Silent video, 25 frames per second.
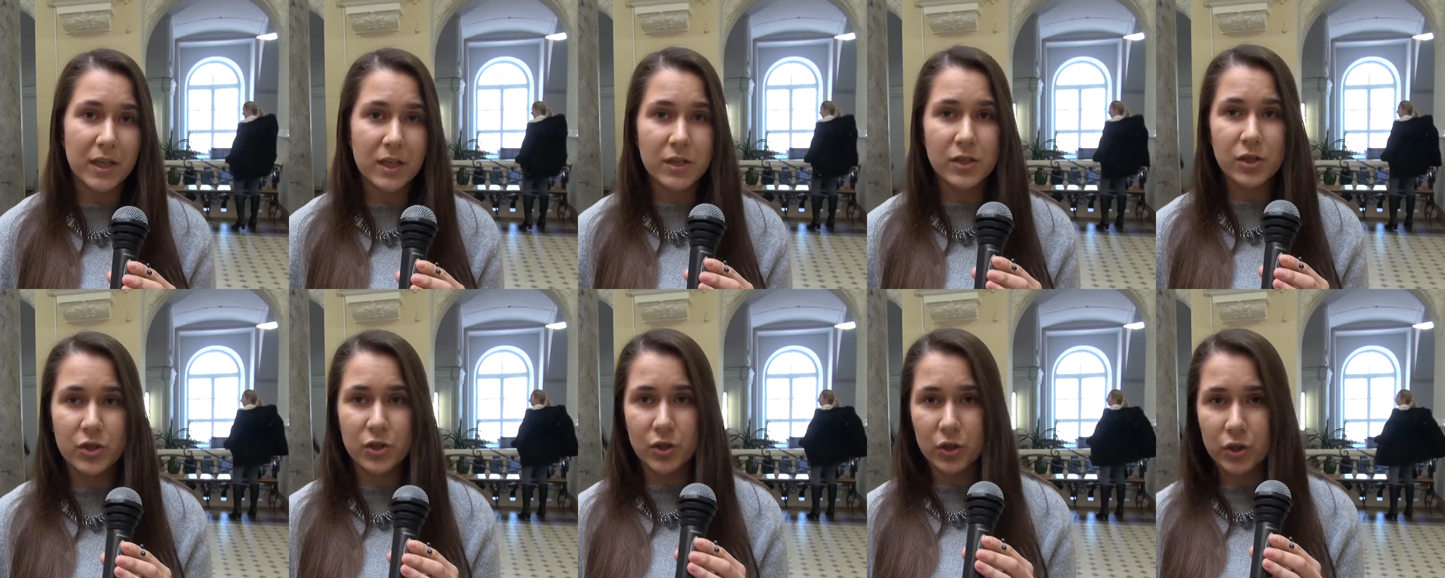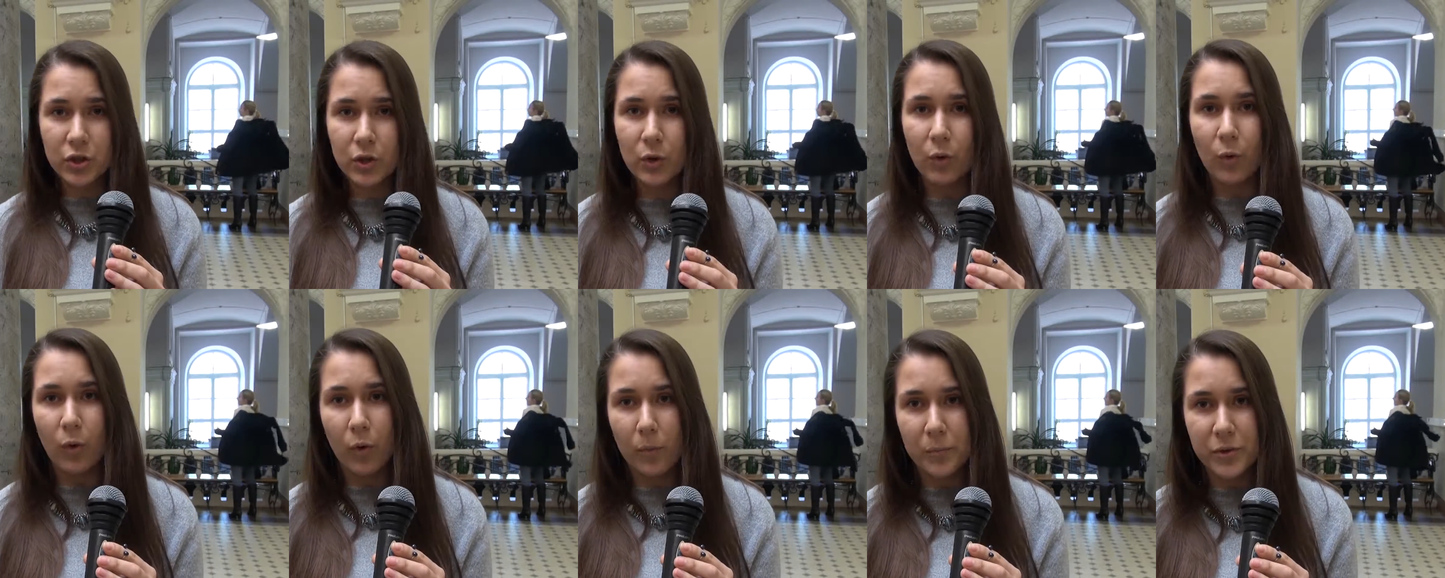but there is
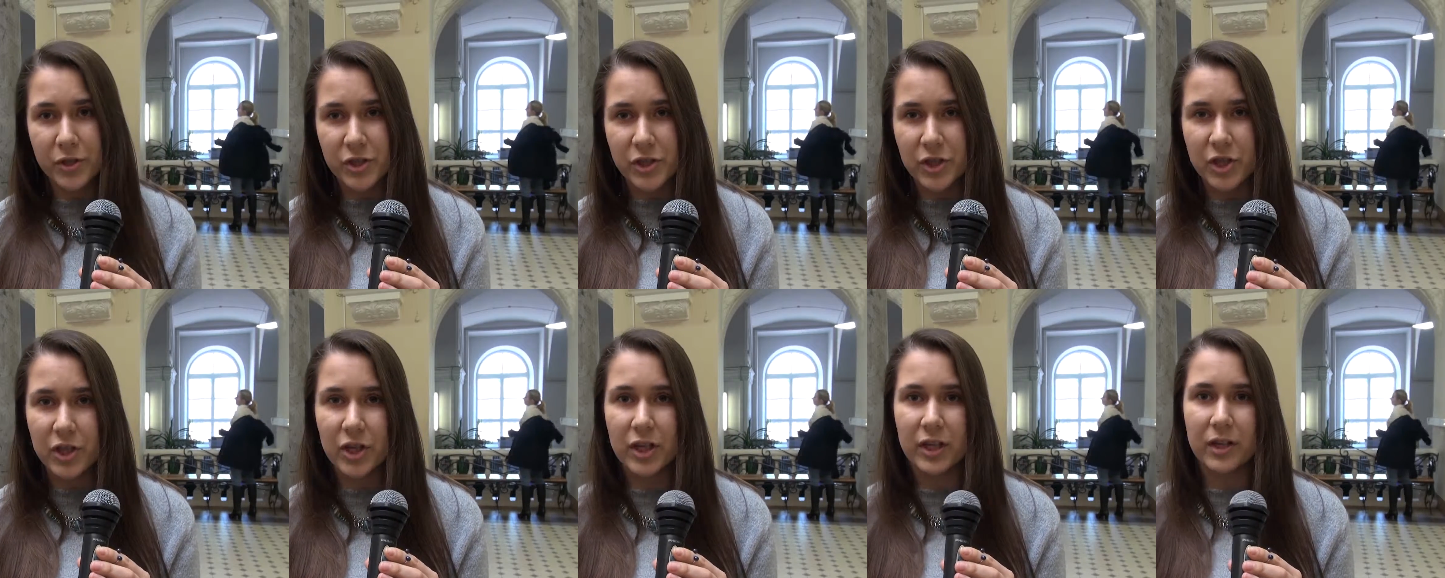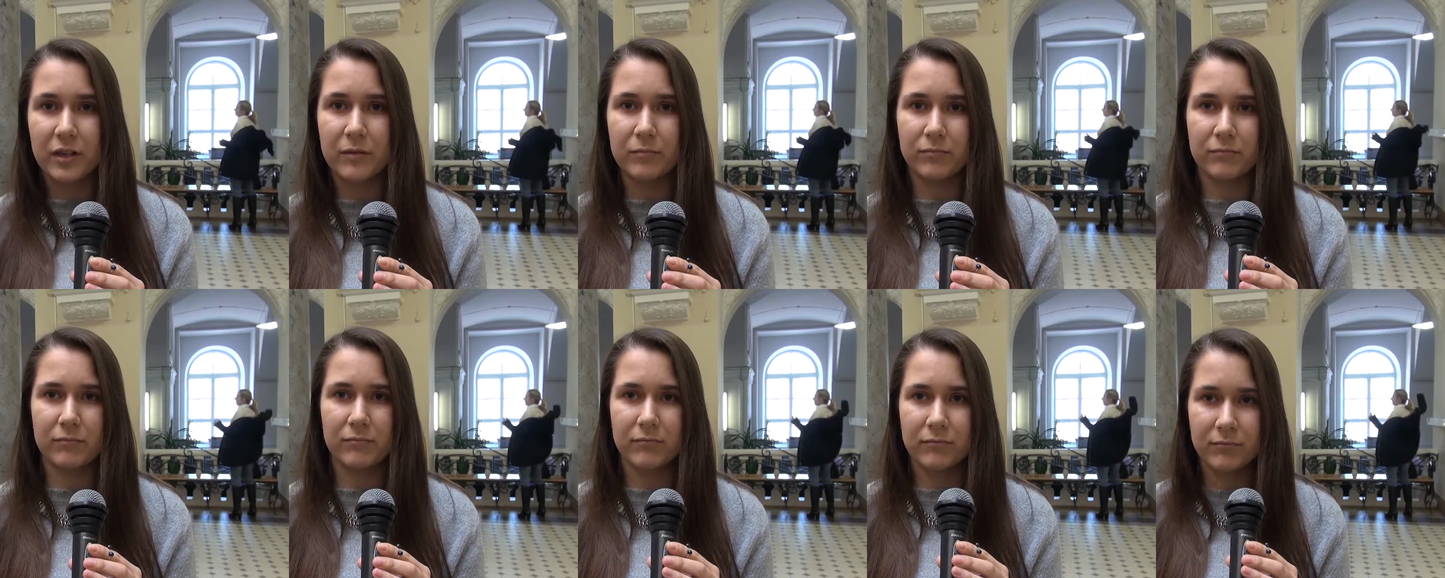something in
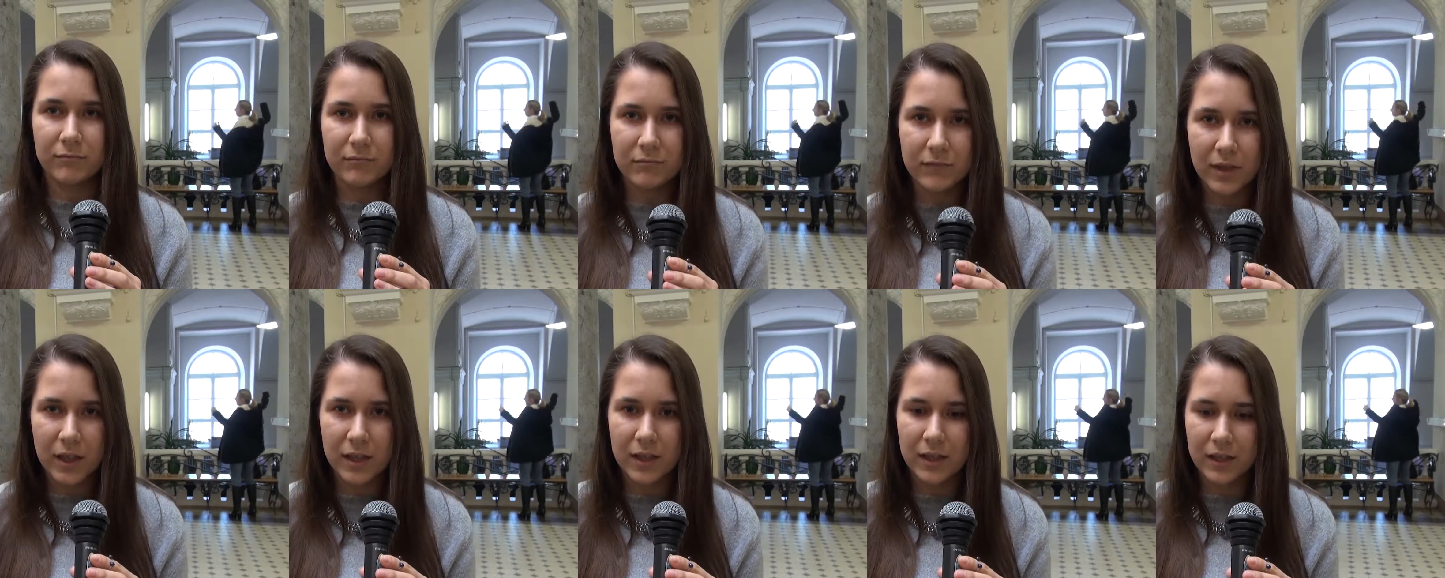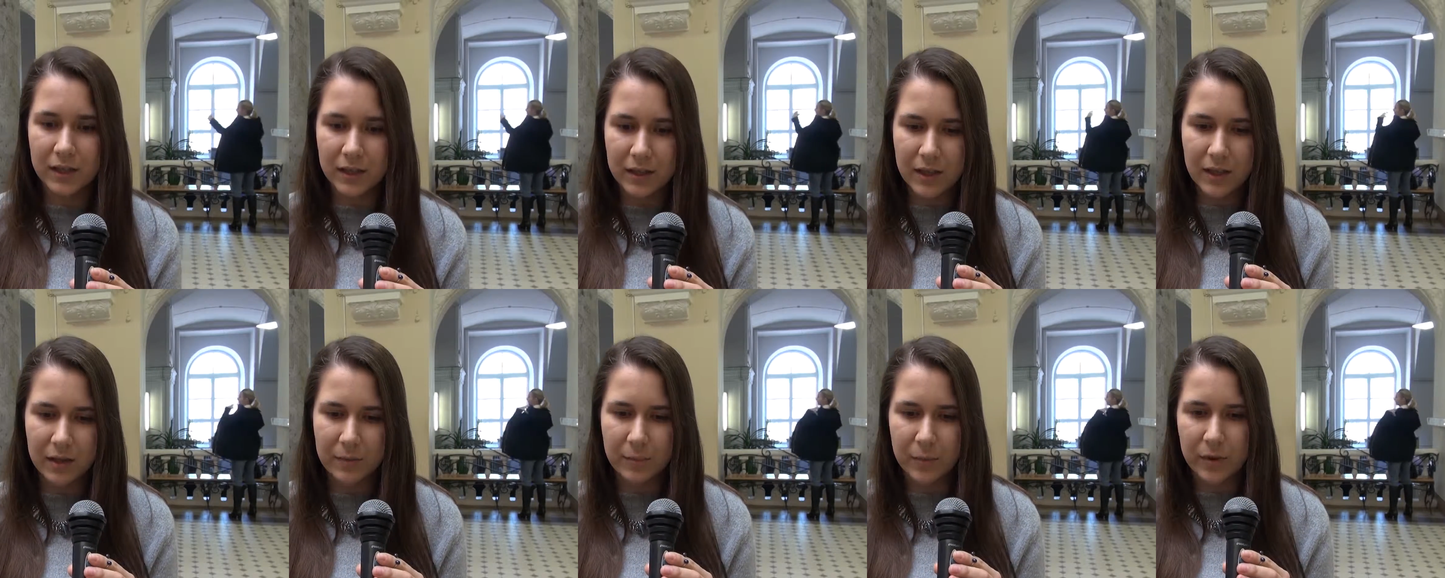common. For
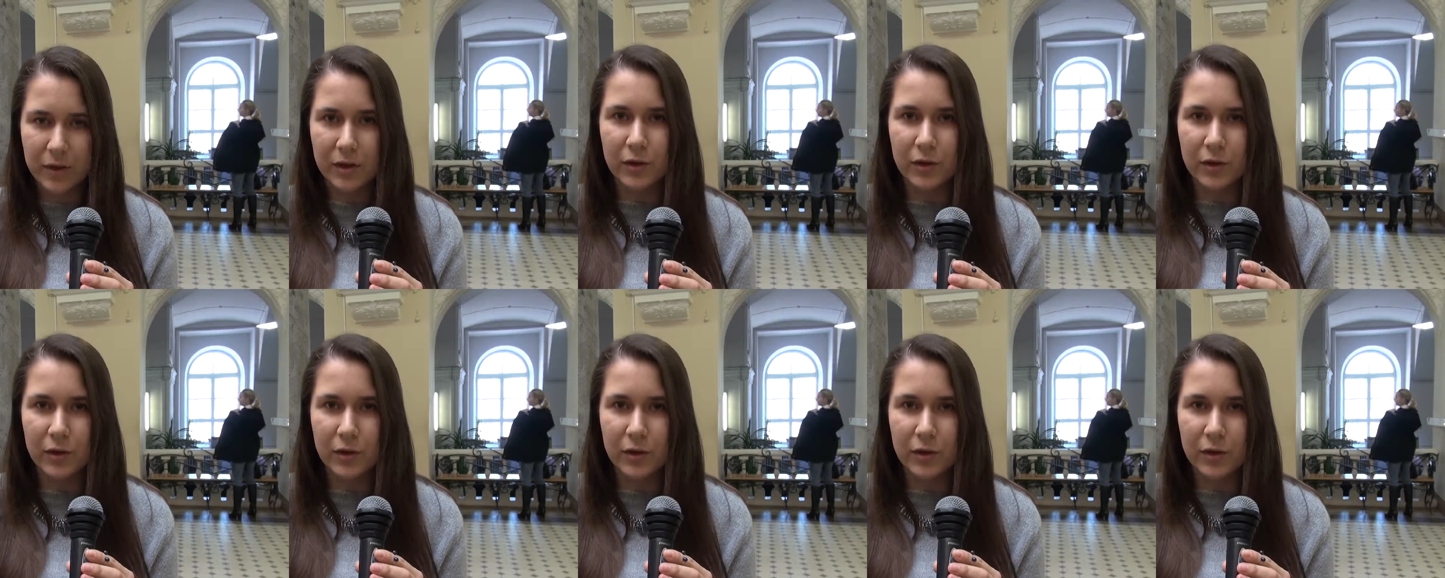instance,